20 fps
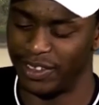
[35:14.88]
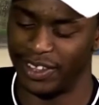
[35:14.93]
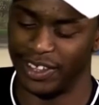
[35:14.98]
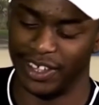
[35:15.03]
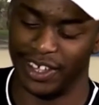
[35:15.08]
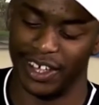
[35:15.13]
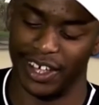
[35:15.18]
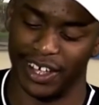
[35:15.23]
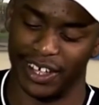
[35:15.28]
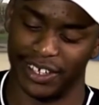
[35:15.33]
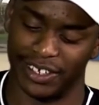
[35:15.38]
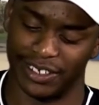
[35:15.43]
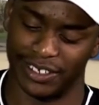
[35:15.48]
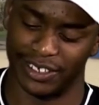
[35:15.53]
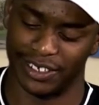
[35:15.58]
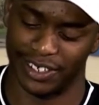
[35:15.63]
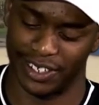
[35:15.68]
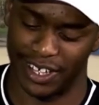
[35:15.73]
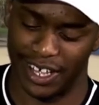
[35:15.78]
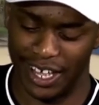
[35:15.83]

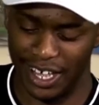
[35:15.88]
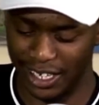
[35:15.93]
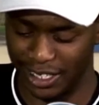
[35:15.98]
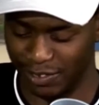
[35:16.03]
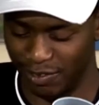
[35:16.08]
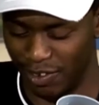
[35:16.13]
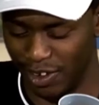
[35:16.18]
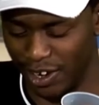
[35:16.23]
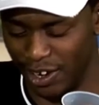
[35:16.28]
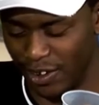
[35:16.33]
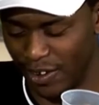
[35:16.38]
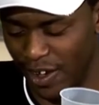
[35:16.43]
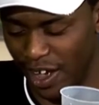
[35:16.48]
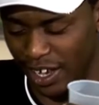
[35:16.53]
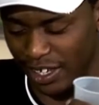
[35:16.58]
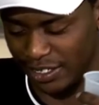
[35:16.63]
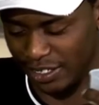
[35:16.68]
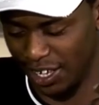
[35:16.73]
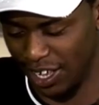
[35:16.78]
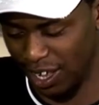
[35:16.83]
Yes. It's funny you
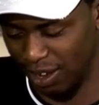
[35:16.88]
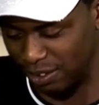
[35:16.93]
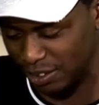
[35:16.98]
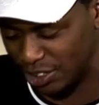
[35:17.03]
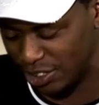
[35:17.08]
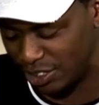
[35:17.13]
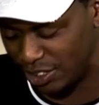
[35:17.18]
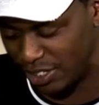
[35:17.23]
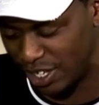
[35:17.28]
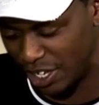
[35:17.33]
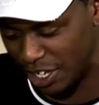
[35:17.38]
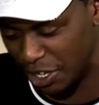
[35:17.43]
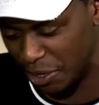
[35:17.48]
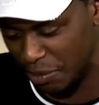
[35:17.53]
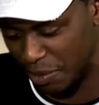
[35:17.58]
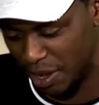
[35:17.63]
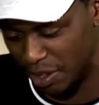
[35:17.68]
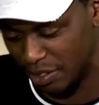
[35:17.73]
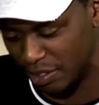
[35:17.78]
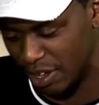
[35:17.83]
asked that. I was just thinking
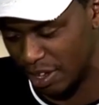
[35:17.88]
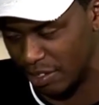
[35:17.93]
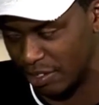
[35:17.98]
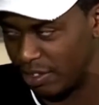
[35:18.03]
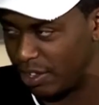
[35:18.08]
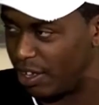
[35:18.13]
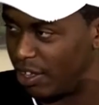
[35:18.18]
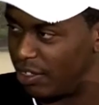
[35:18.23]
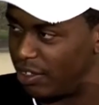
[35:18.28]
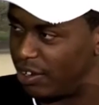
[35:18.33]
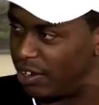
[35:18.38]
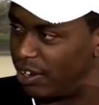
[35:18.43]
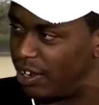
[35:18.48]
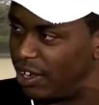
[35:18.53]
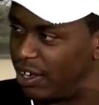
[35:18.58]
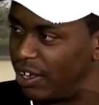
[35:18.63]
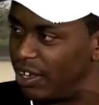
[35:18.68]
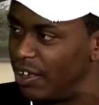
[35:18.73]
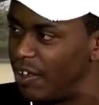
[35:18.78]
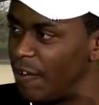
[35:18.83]
about that the other
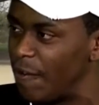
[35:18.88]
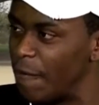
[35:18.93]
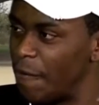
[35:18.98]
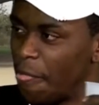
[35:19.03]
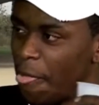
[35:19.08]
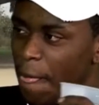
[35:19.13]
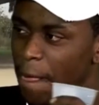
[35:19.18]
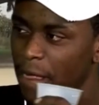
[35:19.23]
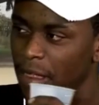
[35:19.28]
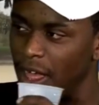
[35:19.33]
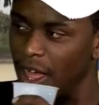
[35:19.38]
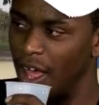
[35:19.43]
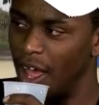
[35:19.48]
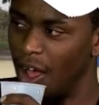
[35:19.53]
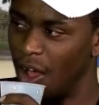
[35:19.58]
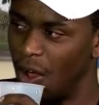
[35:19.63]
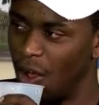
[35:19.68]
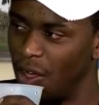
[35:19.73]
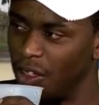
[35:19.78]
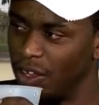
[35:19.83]
day.
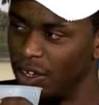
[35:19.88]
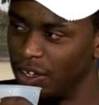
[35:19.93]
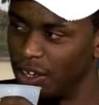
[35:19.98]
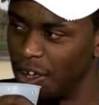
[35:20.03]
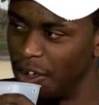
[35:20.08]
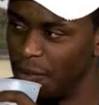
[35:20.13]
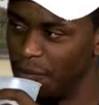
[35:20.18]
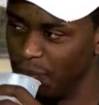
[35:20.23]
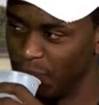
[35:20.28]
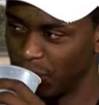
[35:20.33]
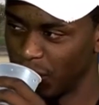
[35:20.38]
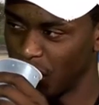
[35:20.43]
Yeah, all the time.